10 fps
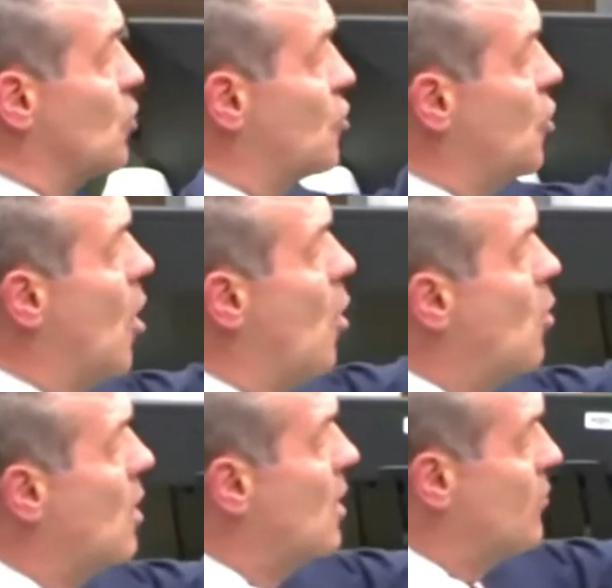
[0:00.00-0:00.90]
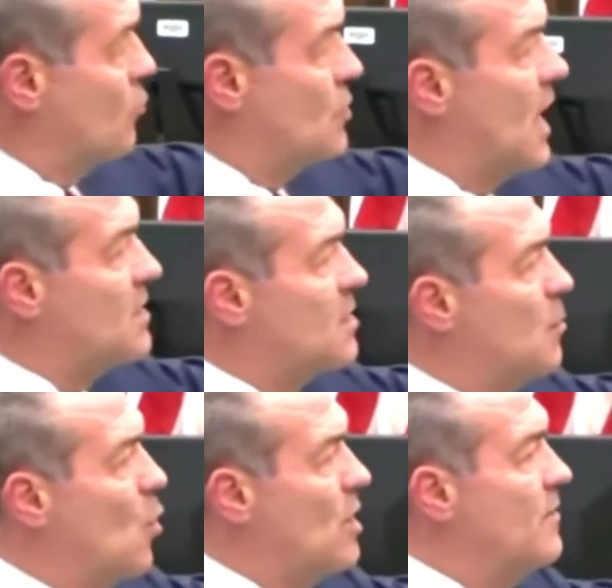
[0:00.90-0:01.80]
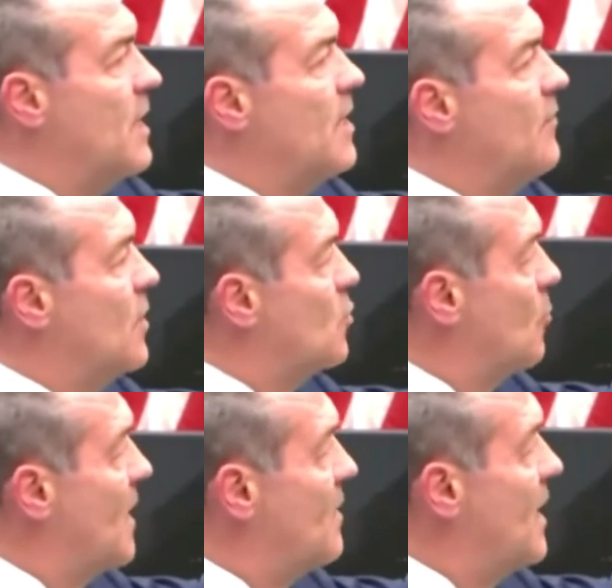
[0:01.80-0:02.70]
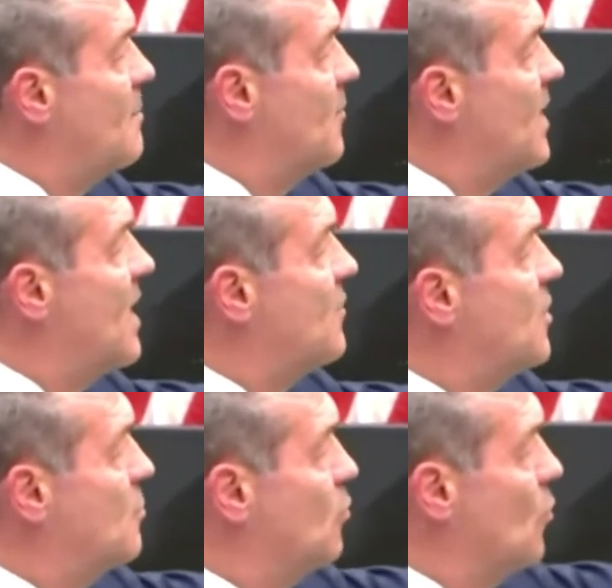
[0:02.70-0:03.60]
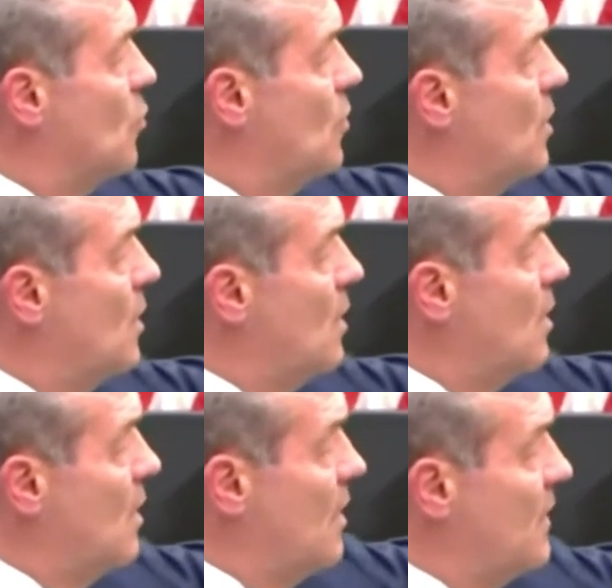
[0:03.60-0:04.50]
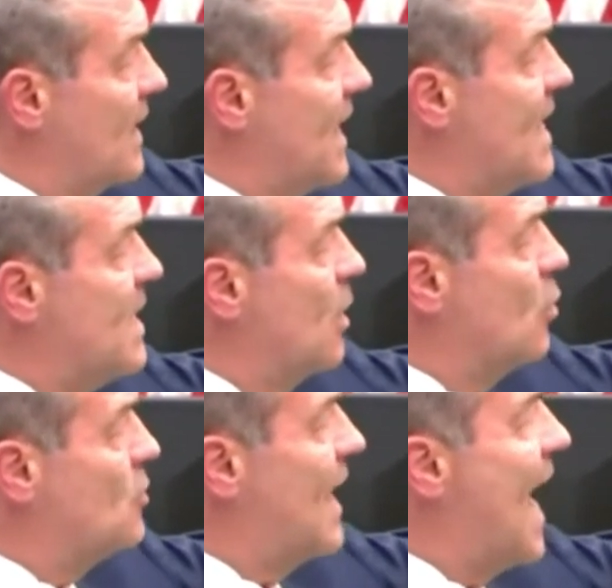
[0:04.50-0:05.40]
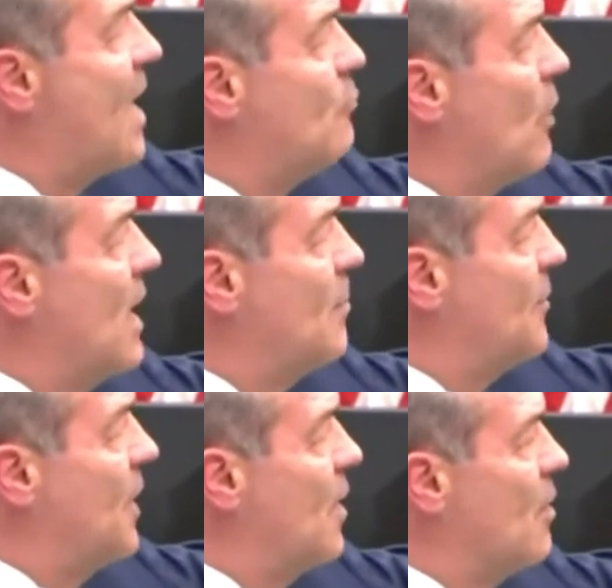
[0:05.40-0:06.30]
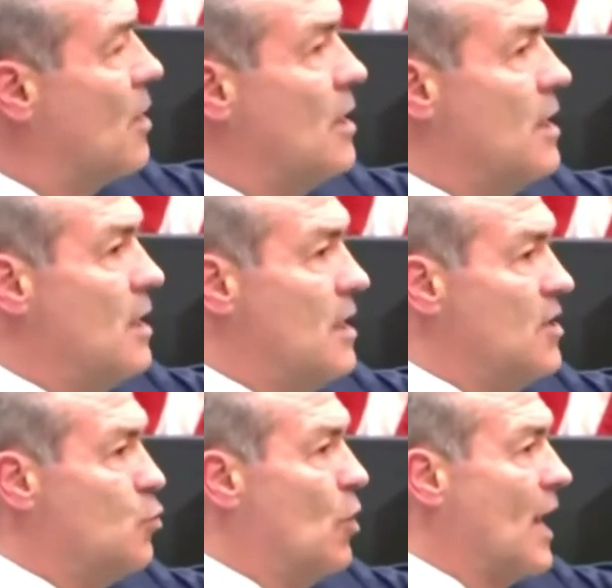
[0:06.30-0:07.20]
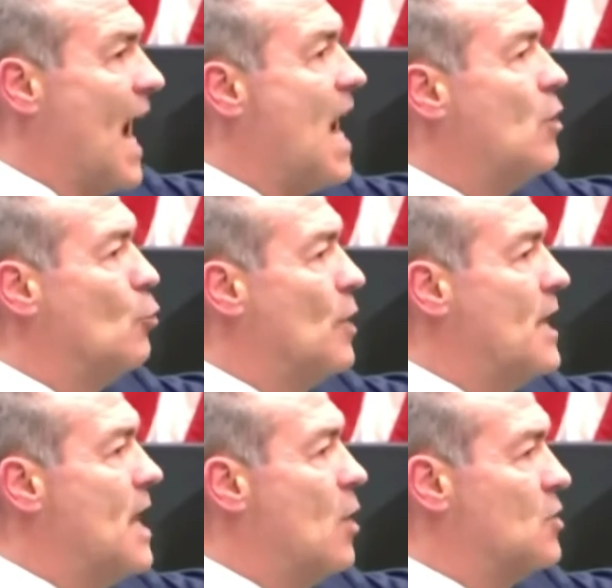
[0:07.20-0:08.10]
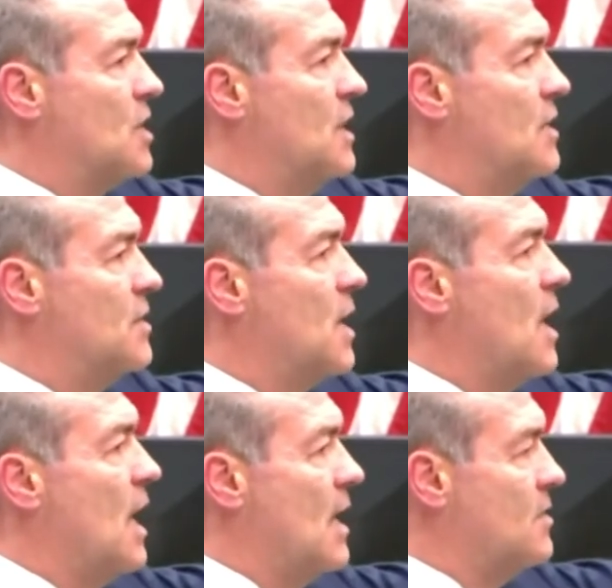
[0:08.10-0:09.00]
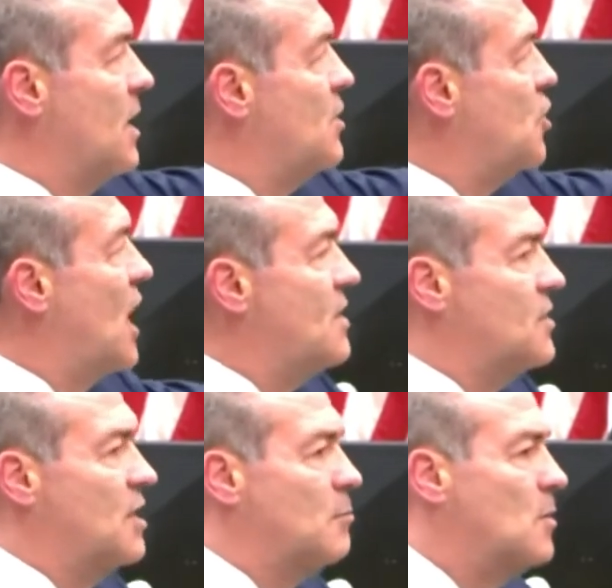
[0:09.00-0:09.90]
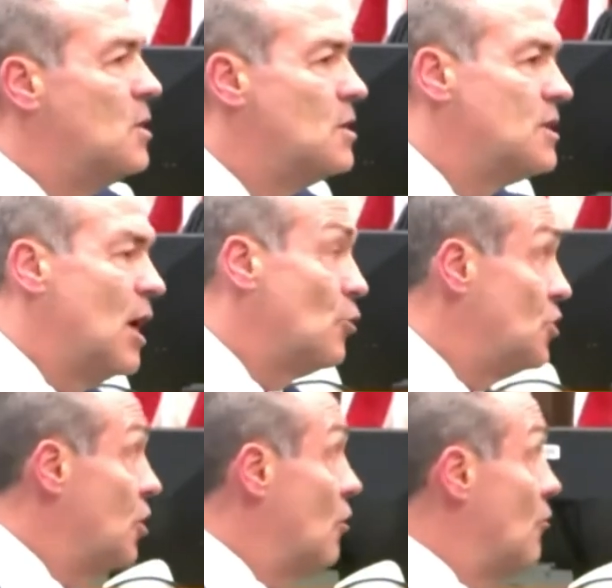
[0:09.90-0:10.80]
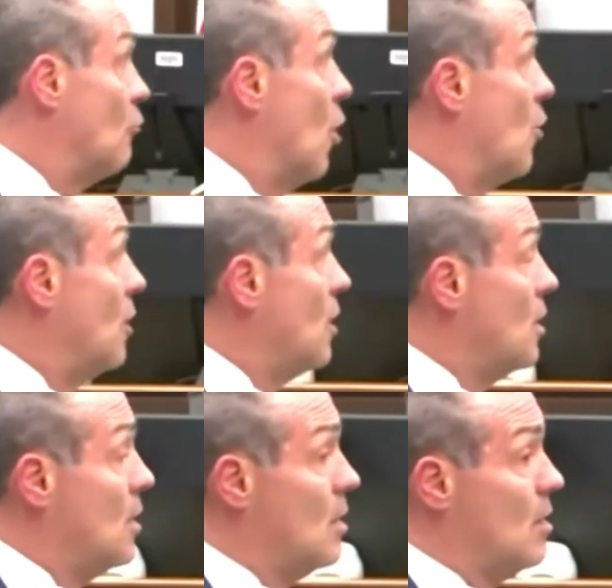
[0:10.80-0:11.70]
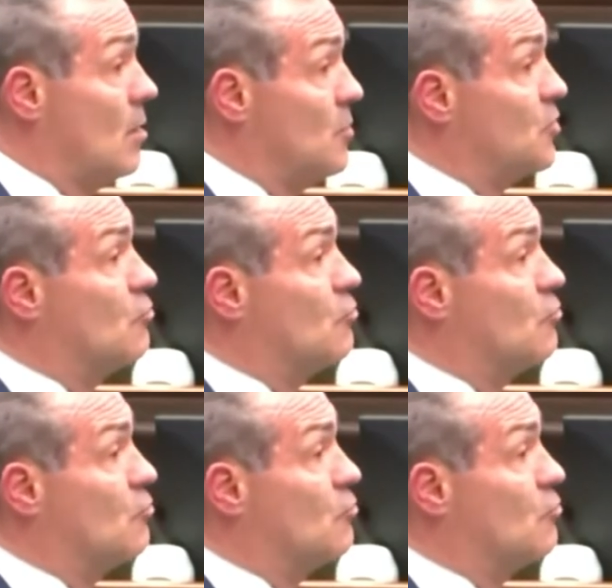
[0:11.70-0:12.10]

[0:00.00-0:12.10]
show, through testimony of an individual by the name of Nathan DeBruin, that that yellow dot right up there is where Kyle Rittenhouse is as they chase him down Sheridan Road. Mr.